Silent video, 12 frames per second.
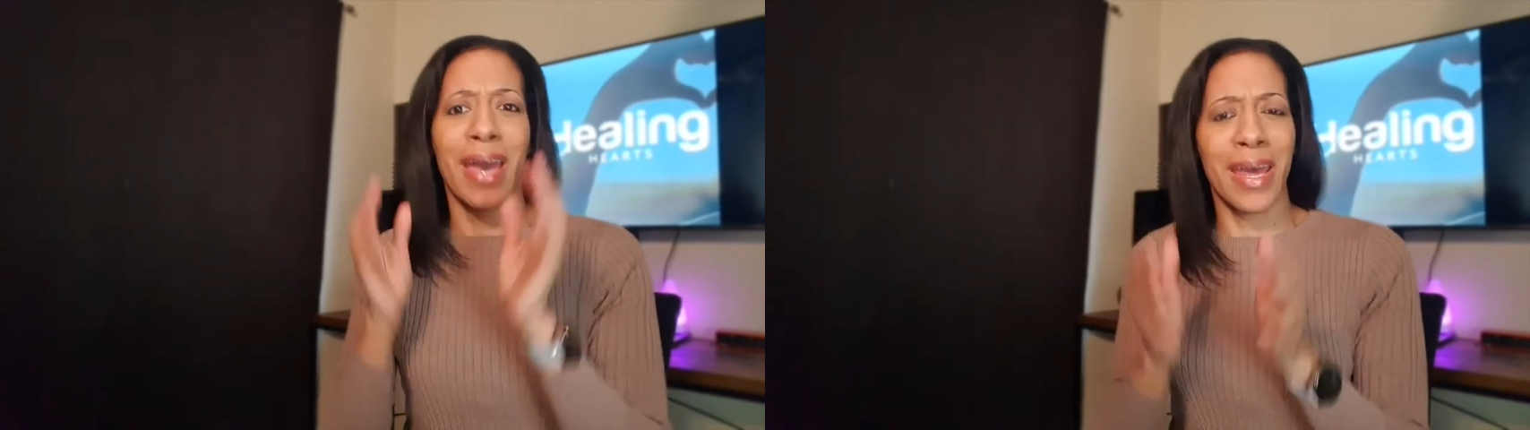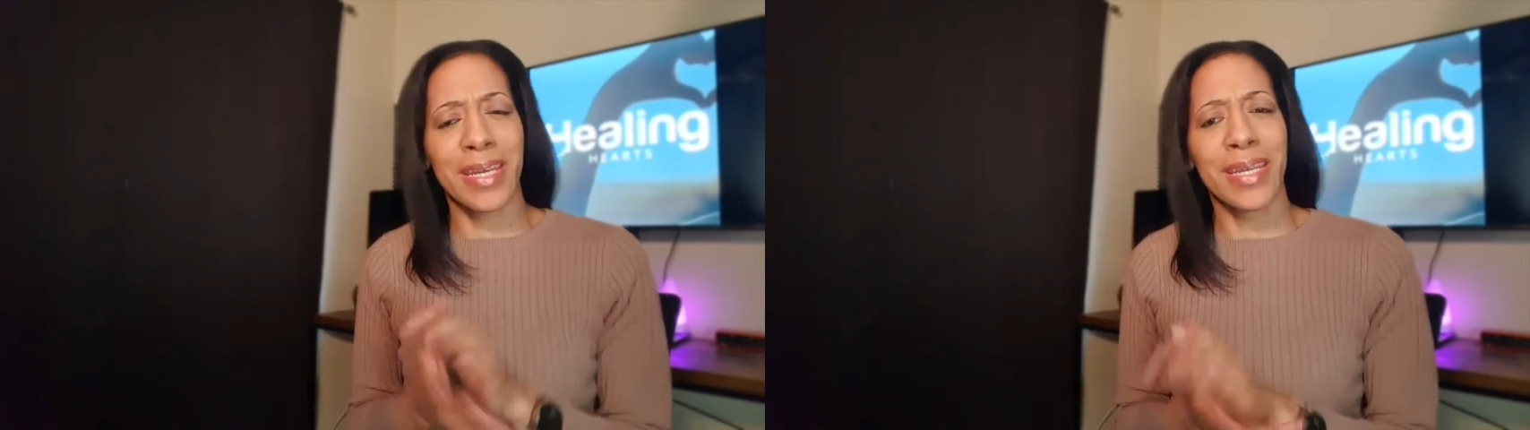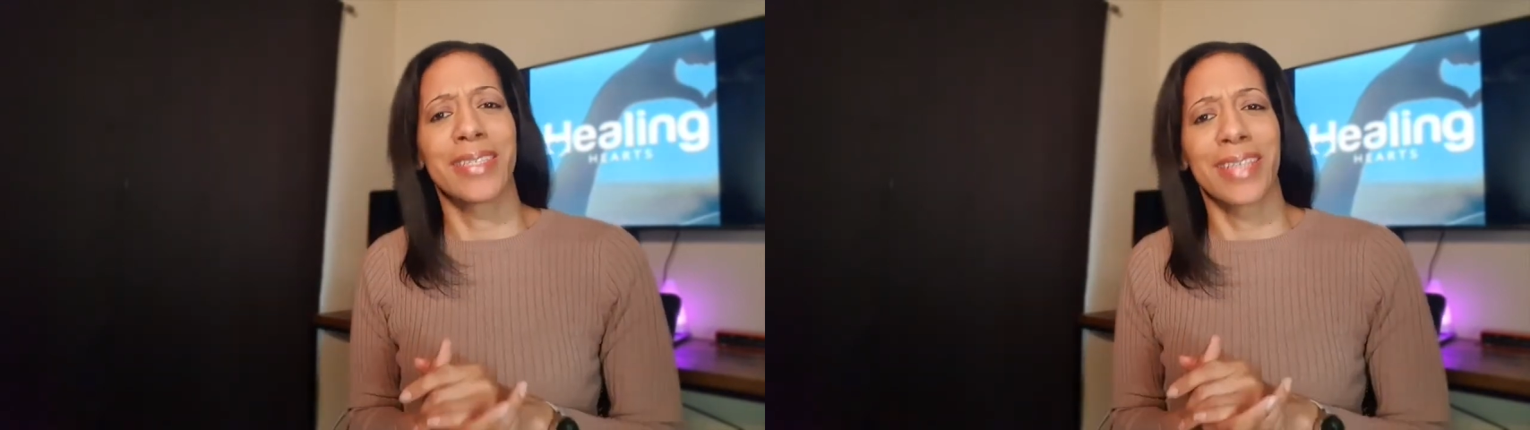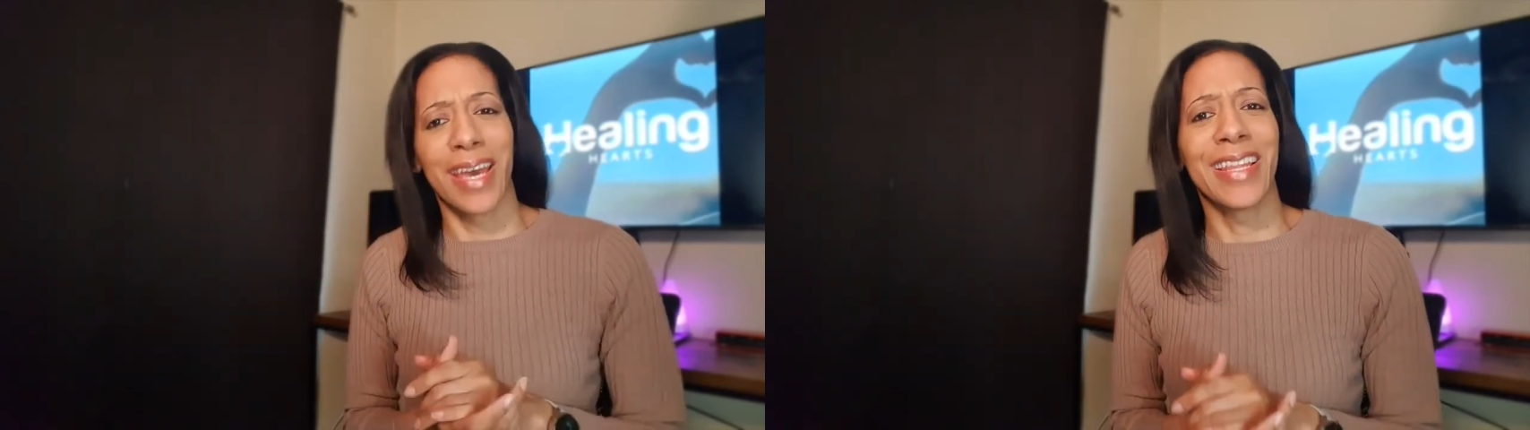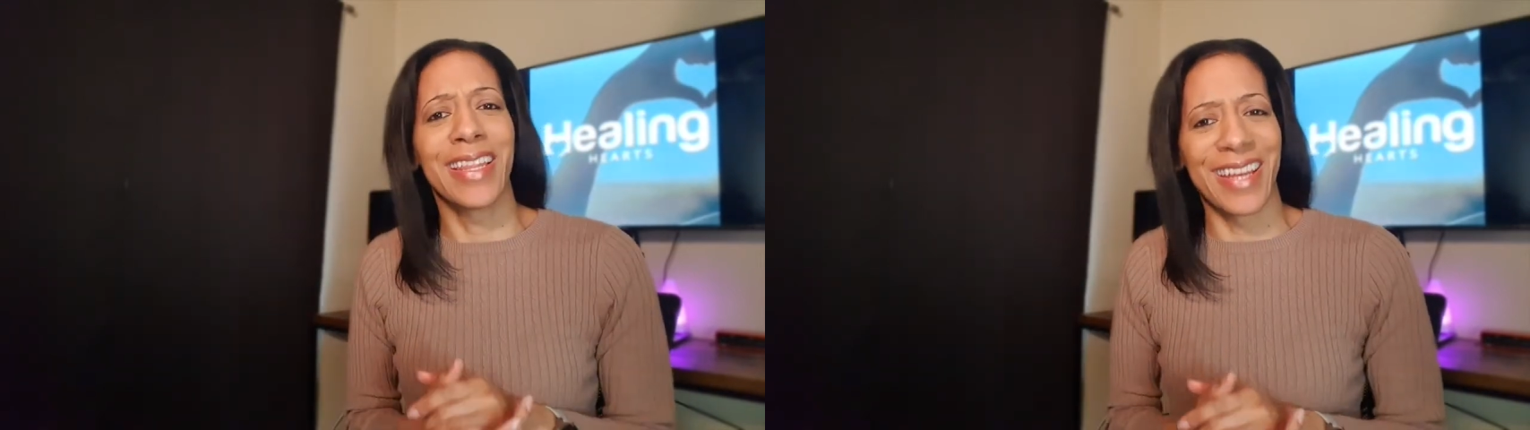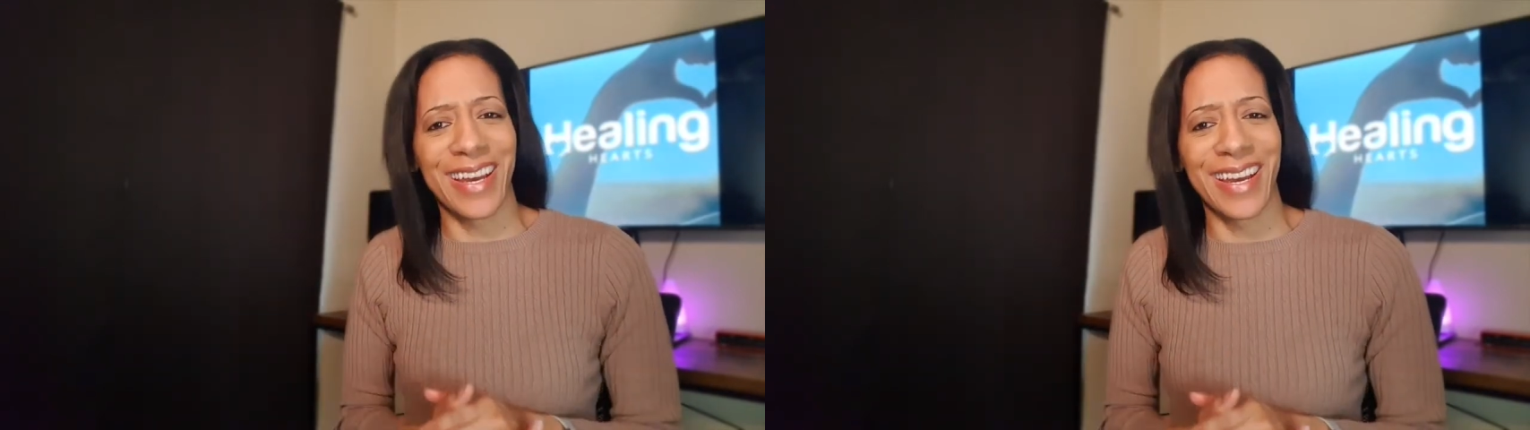That
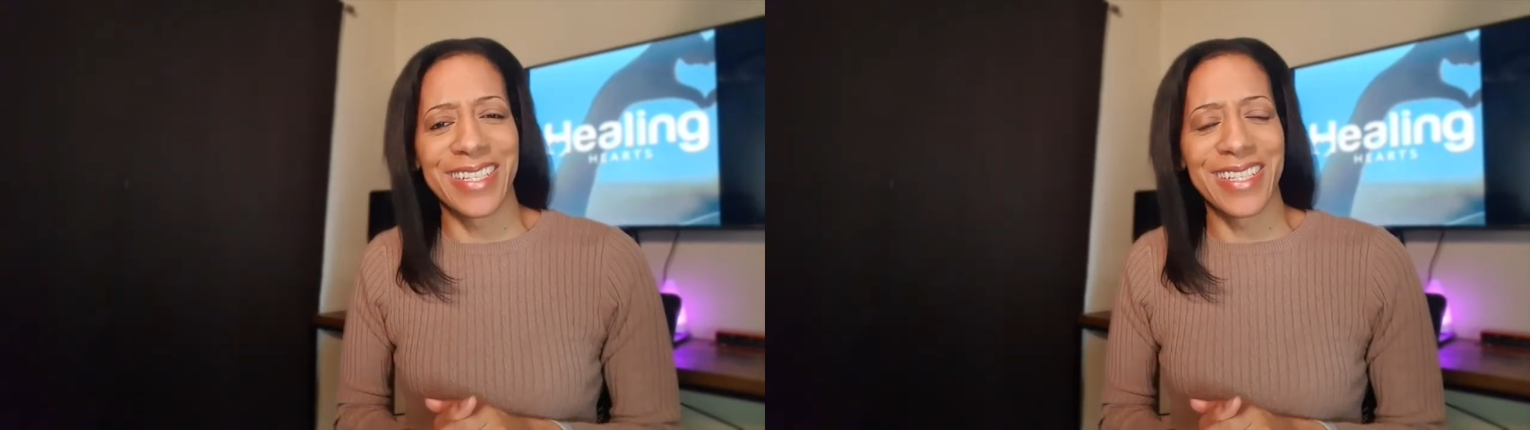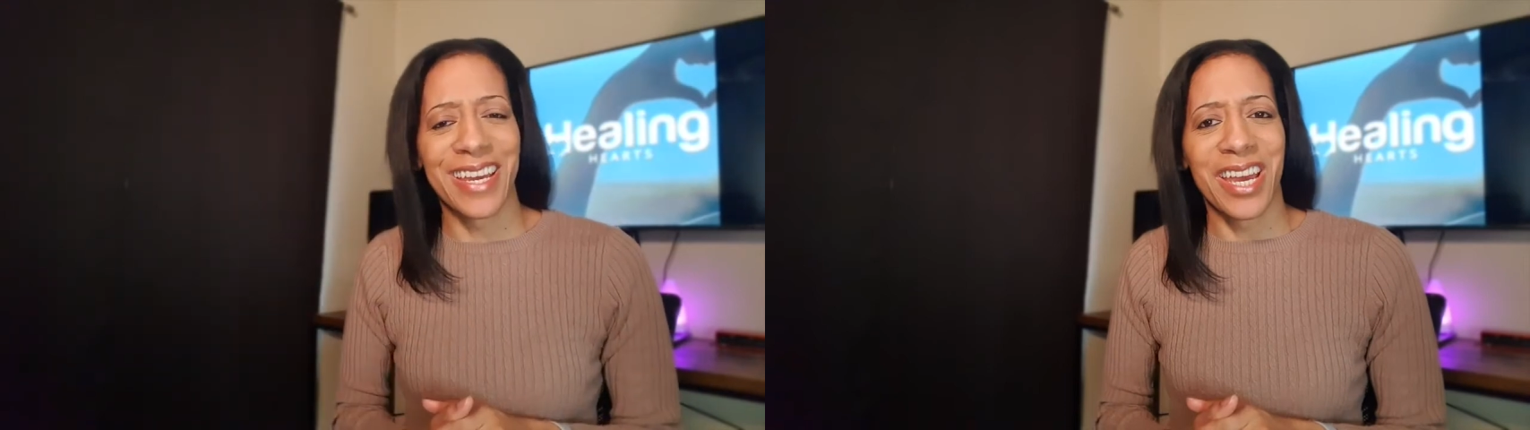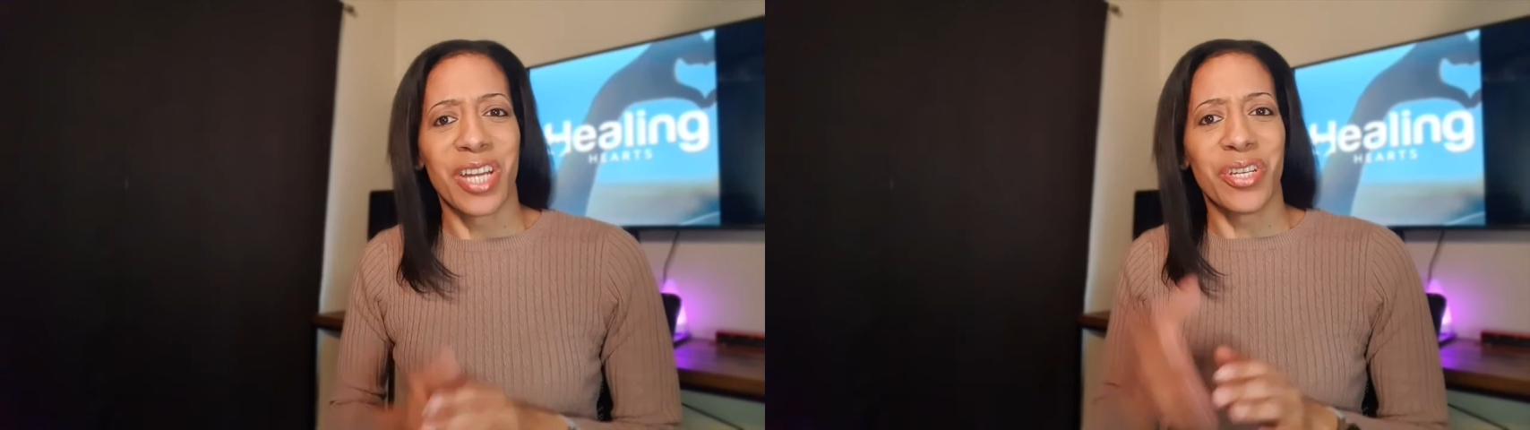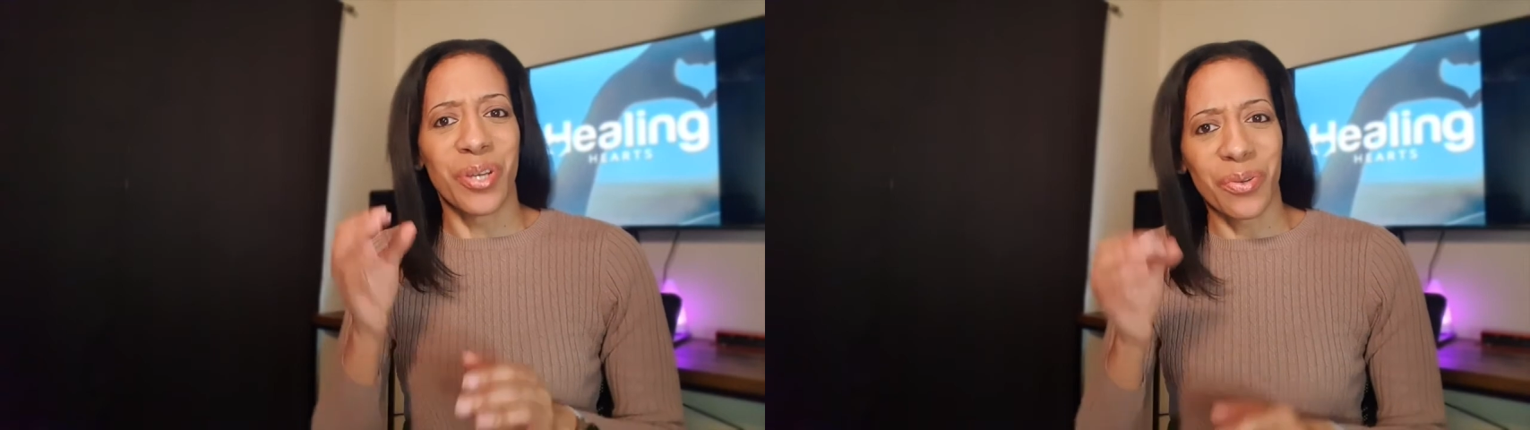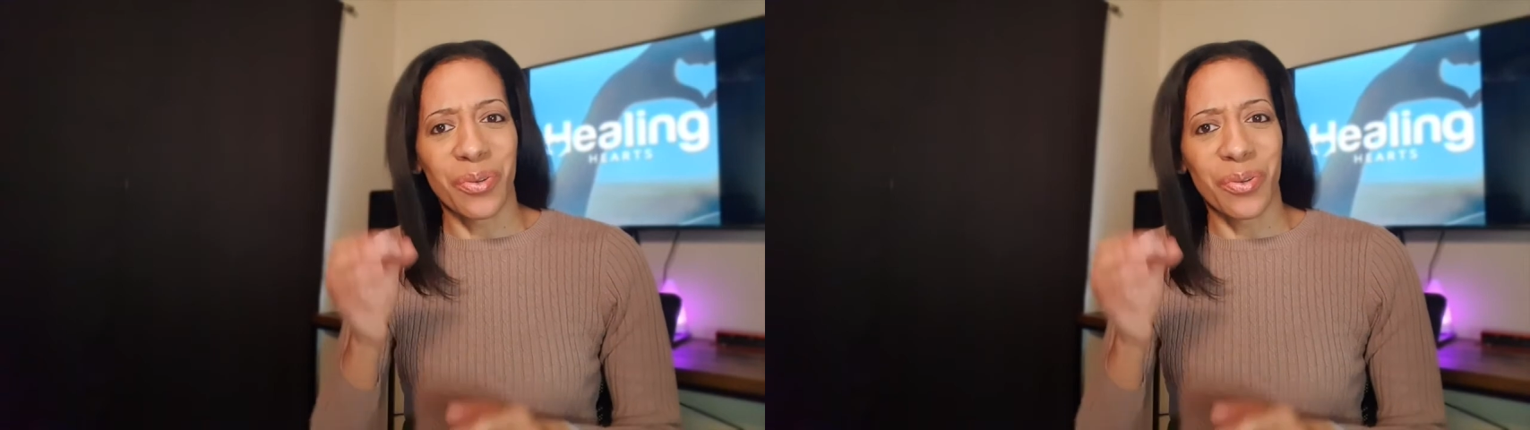is a lot.